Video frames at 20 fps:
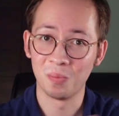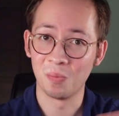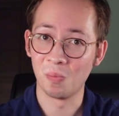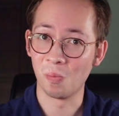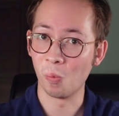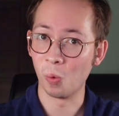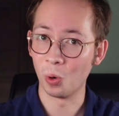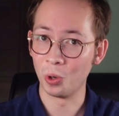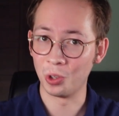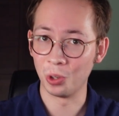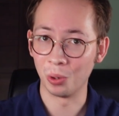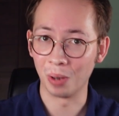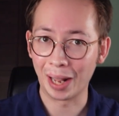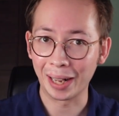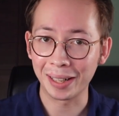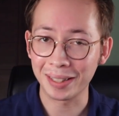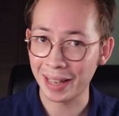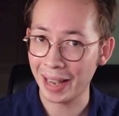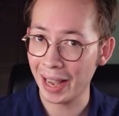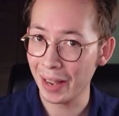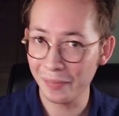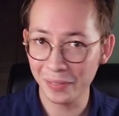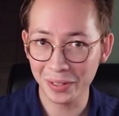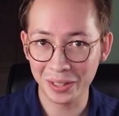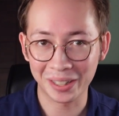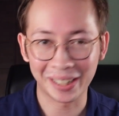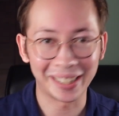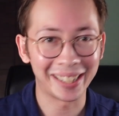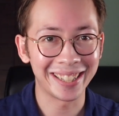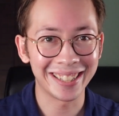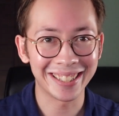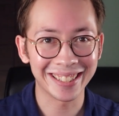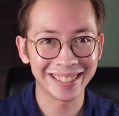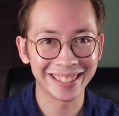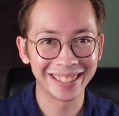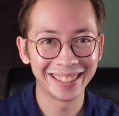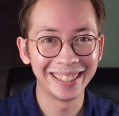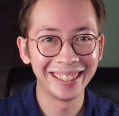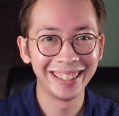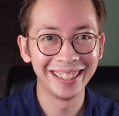Would you like to advertise?
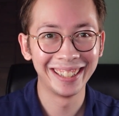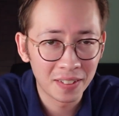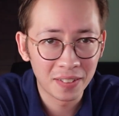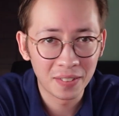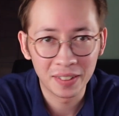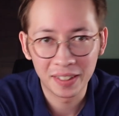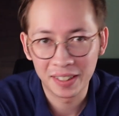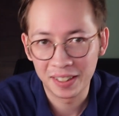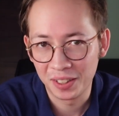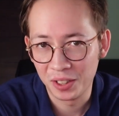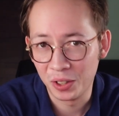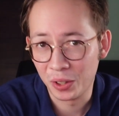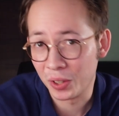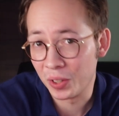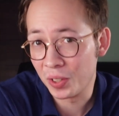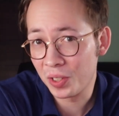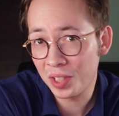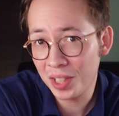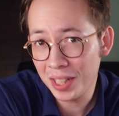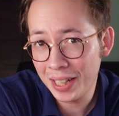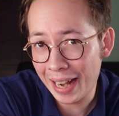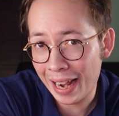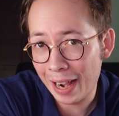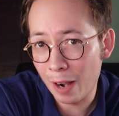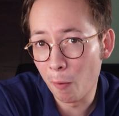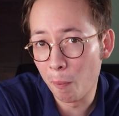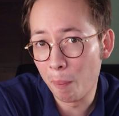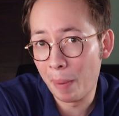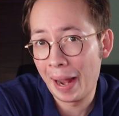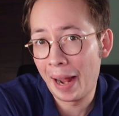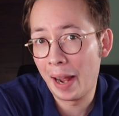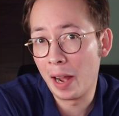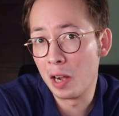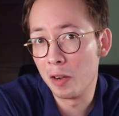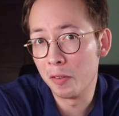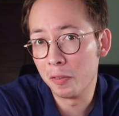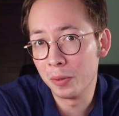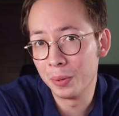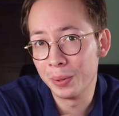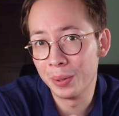You can see how
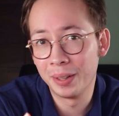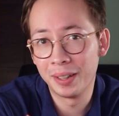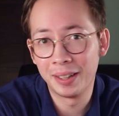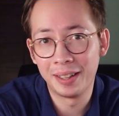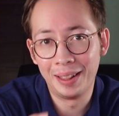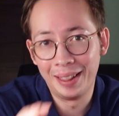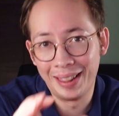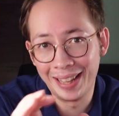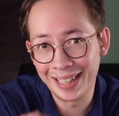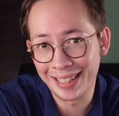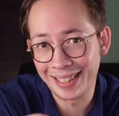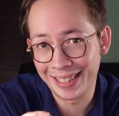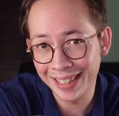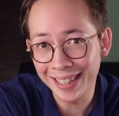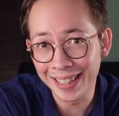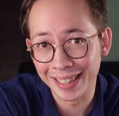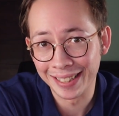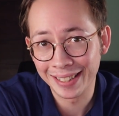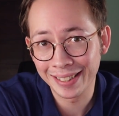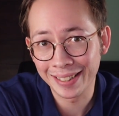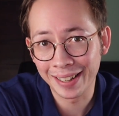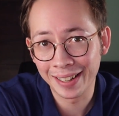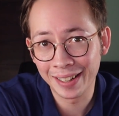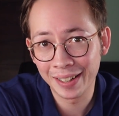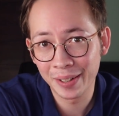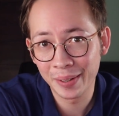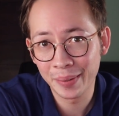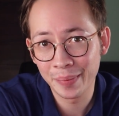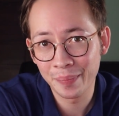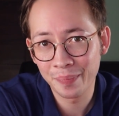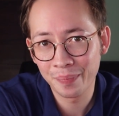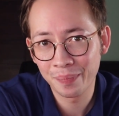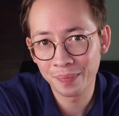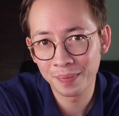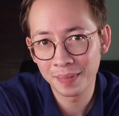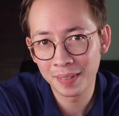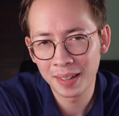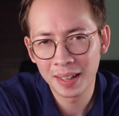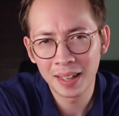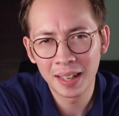powerful this is.
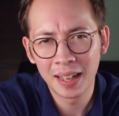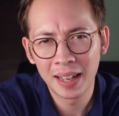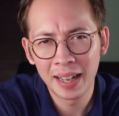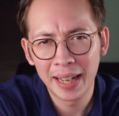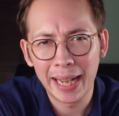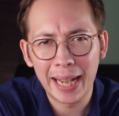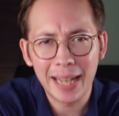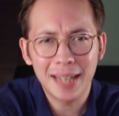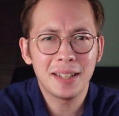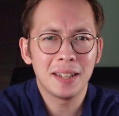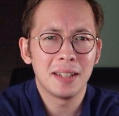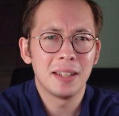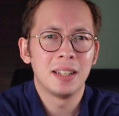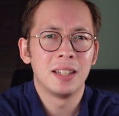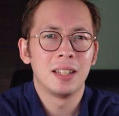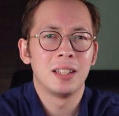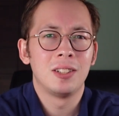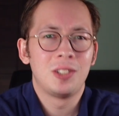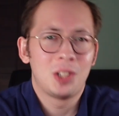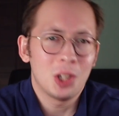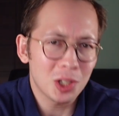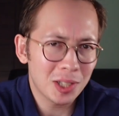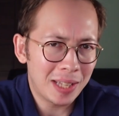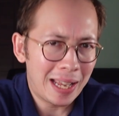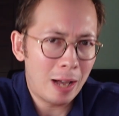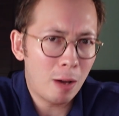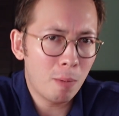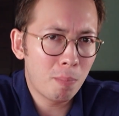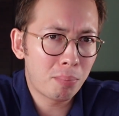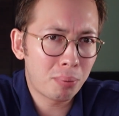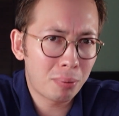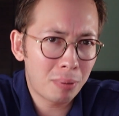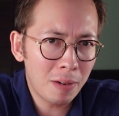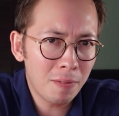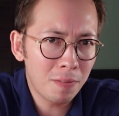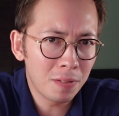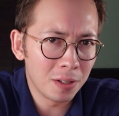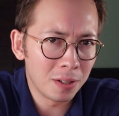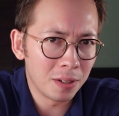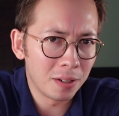And just how
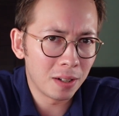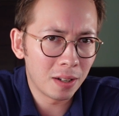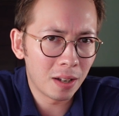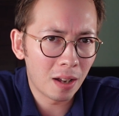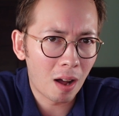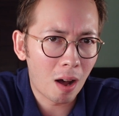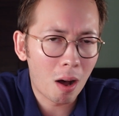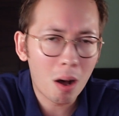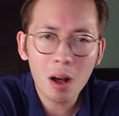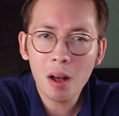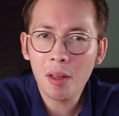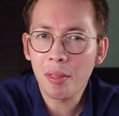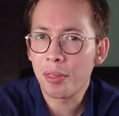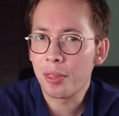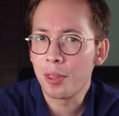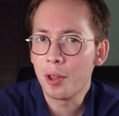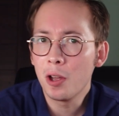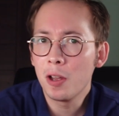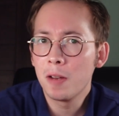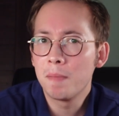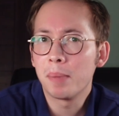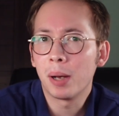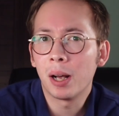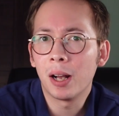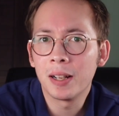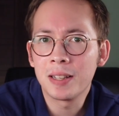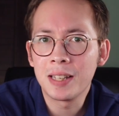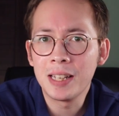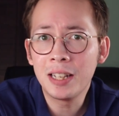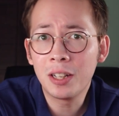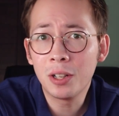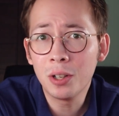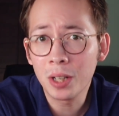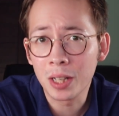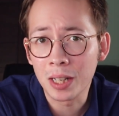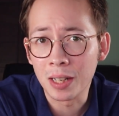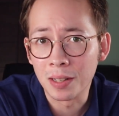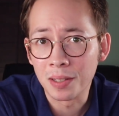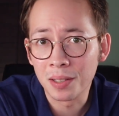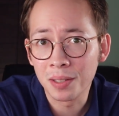prevalent are third party
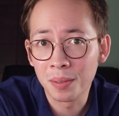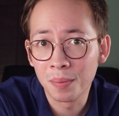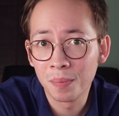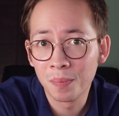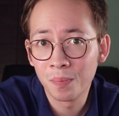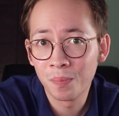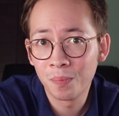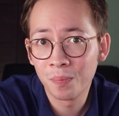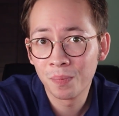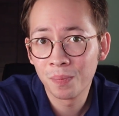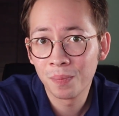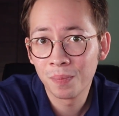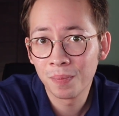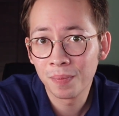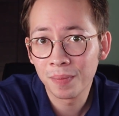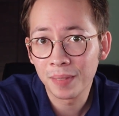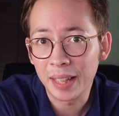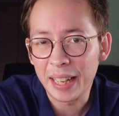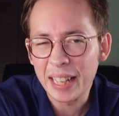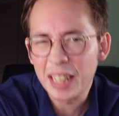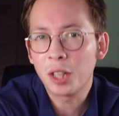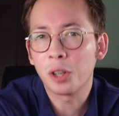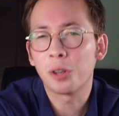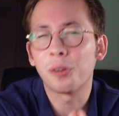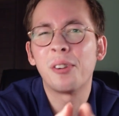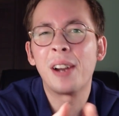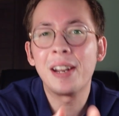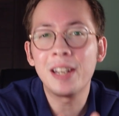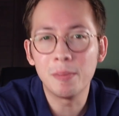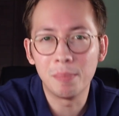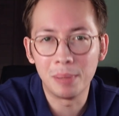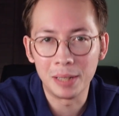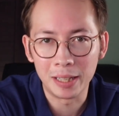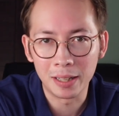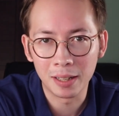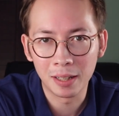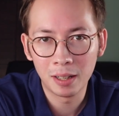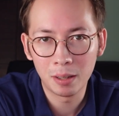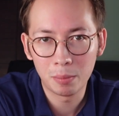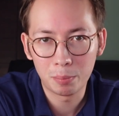cookies? Incredibly
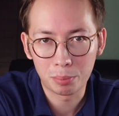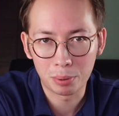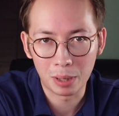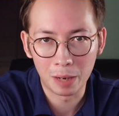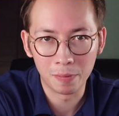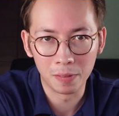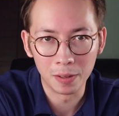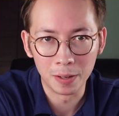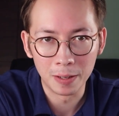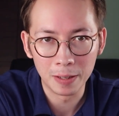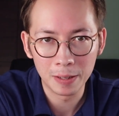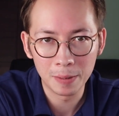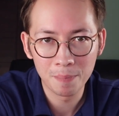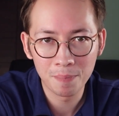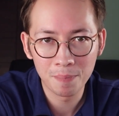prevalent.